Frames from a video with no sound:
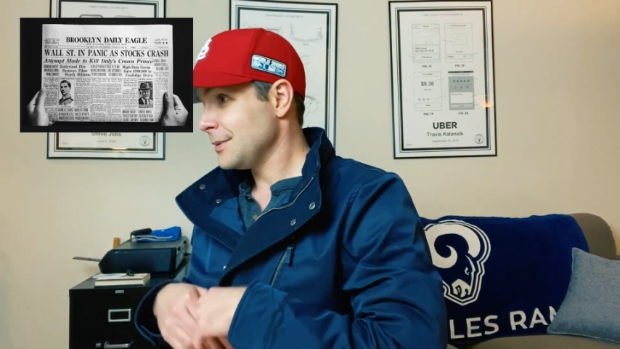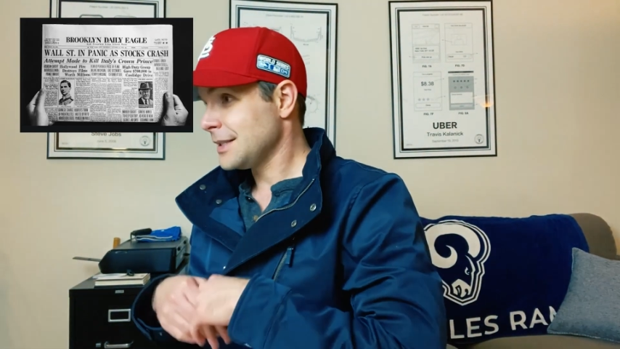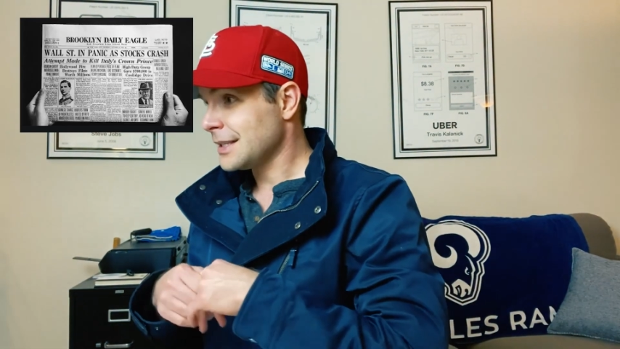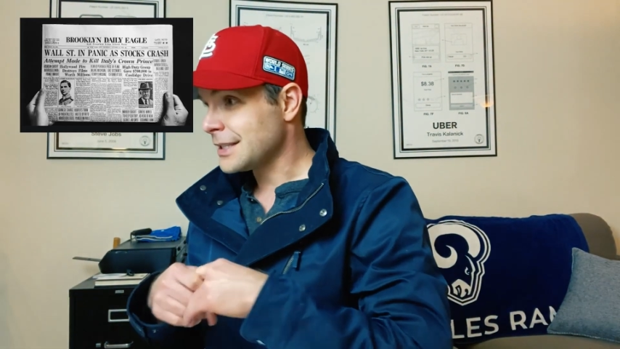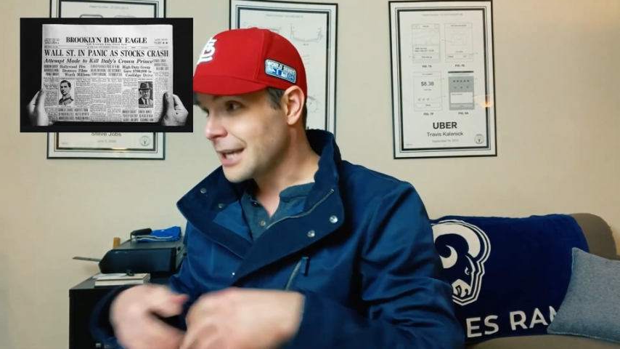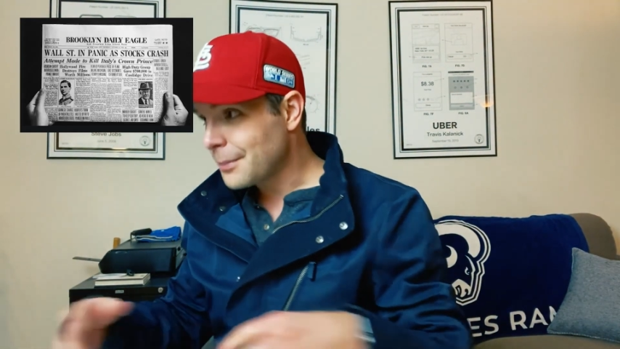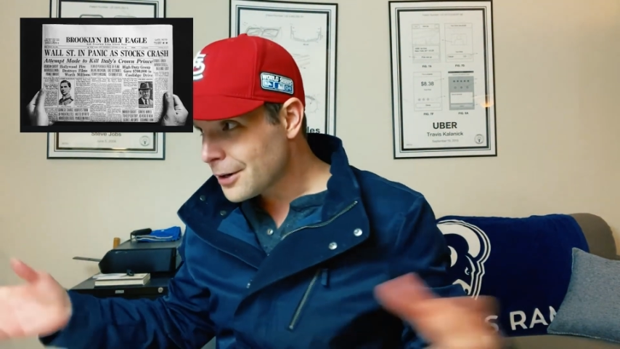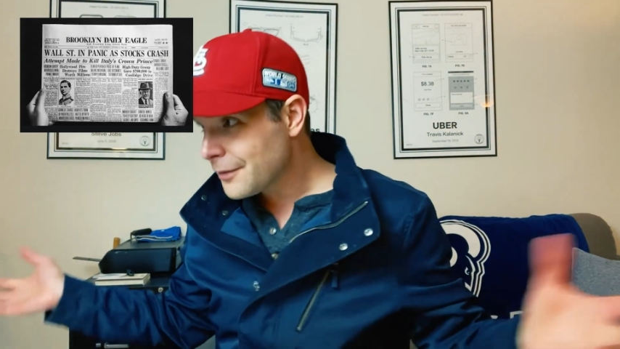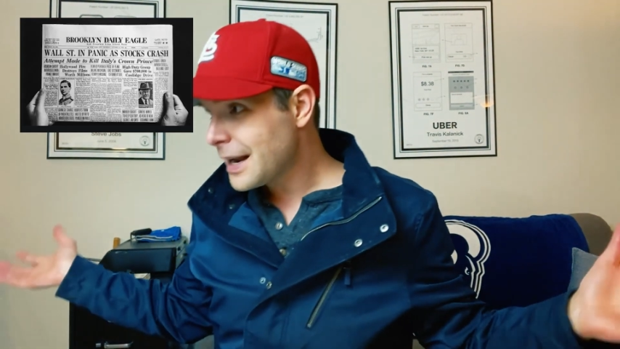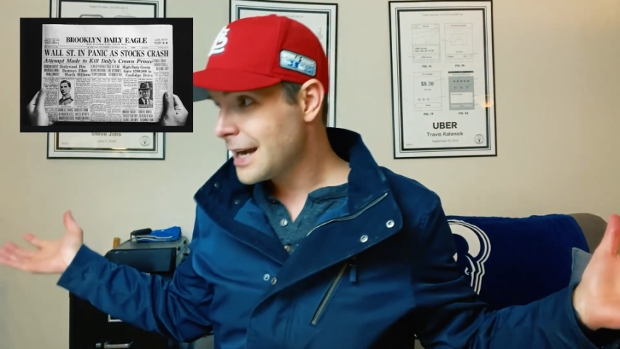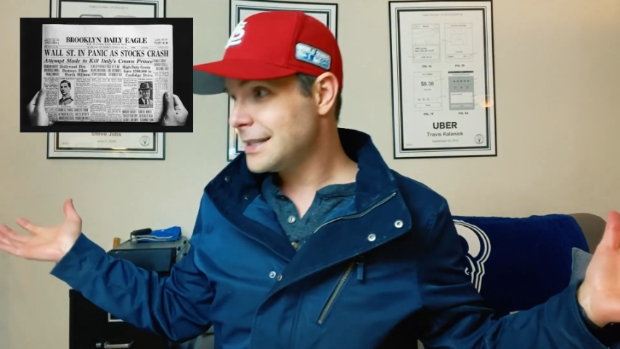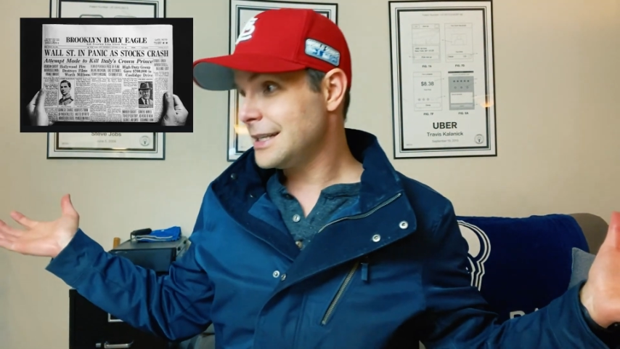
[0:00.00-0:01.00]
It was the summer
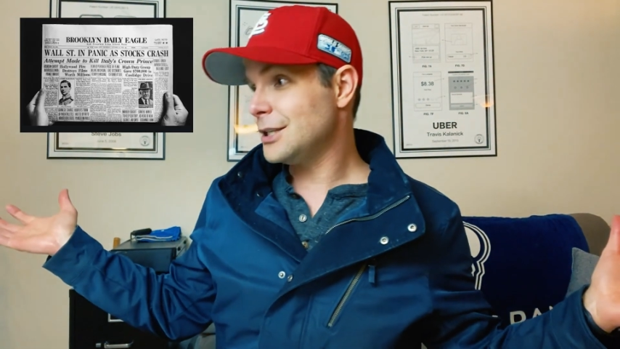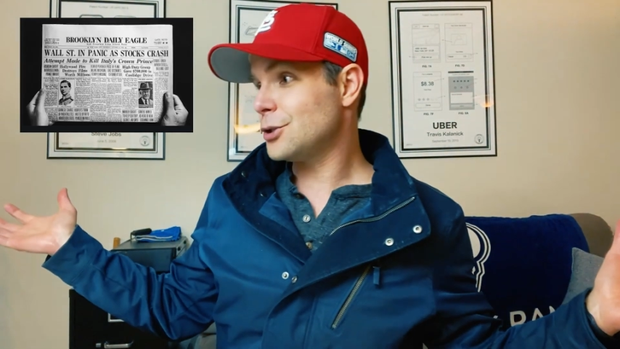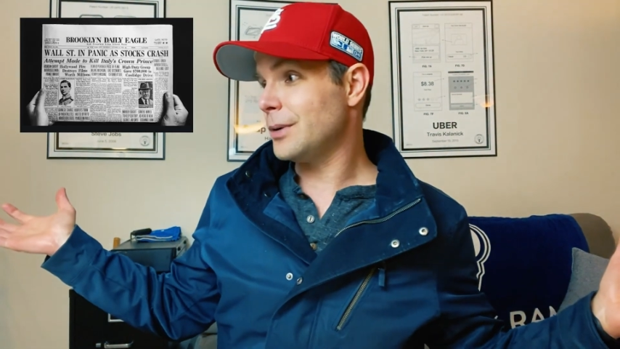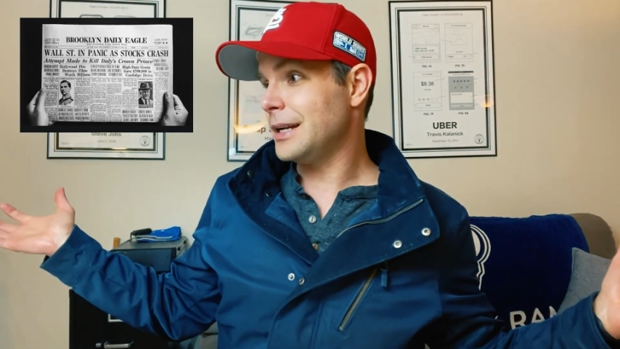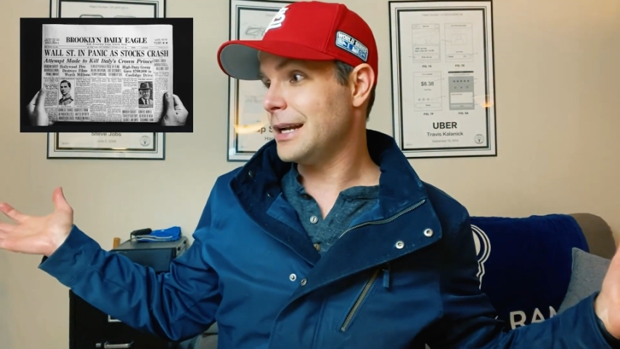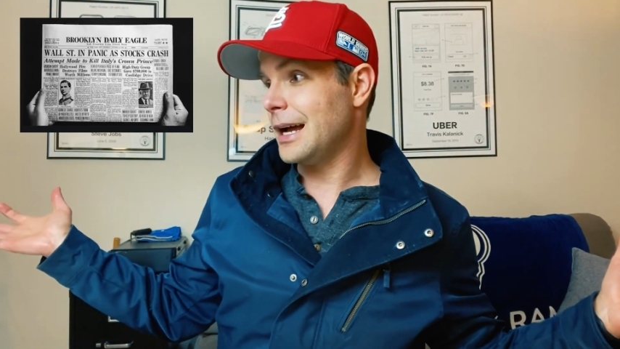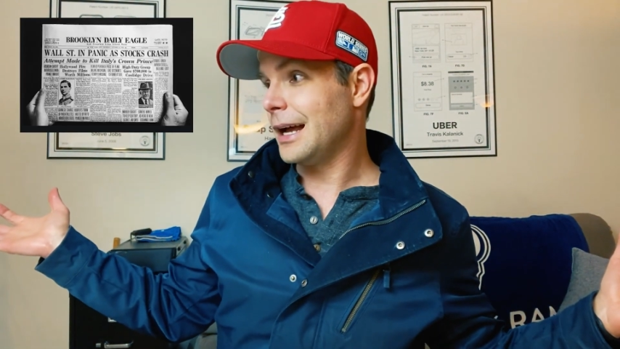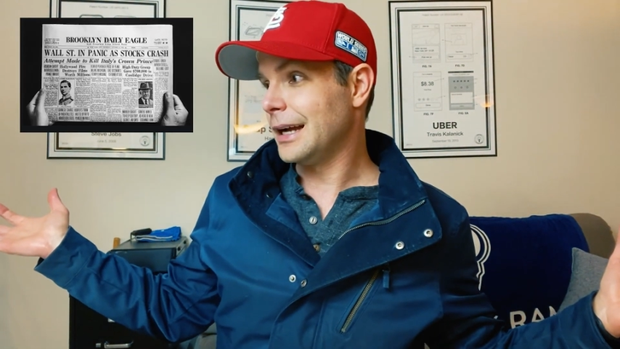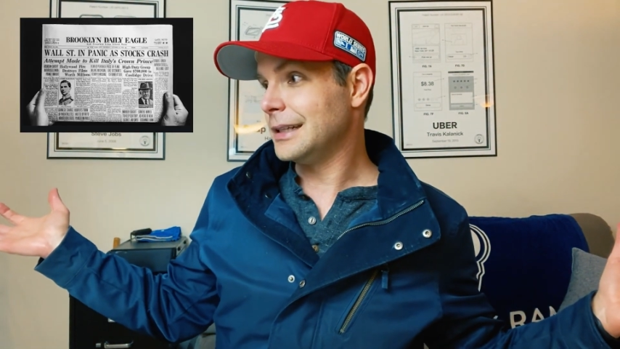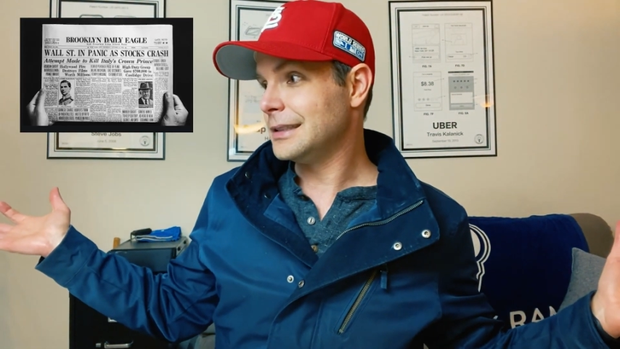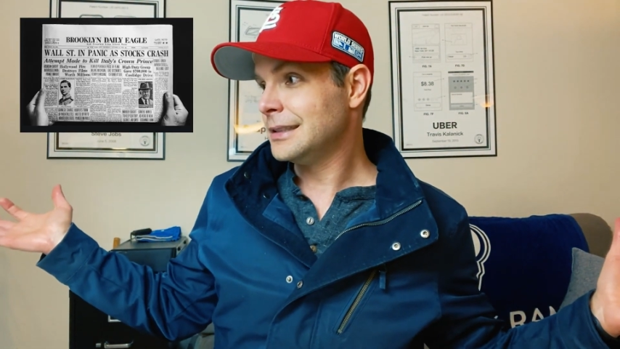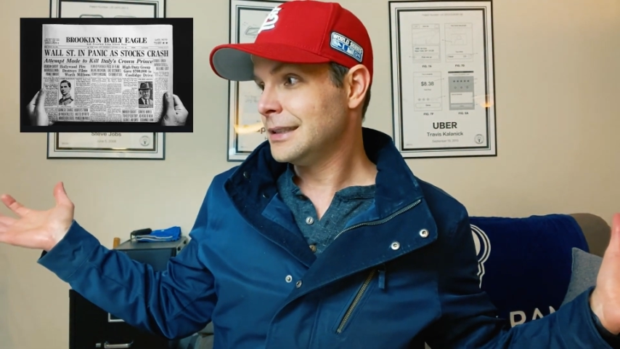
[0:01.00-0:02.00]
of
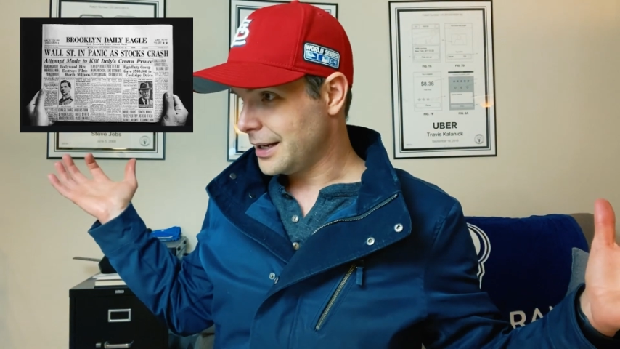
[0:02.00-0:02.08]
1929.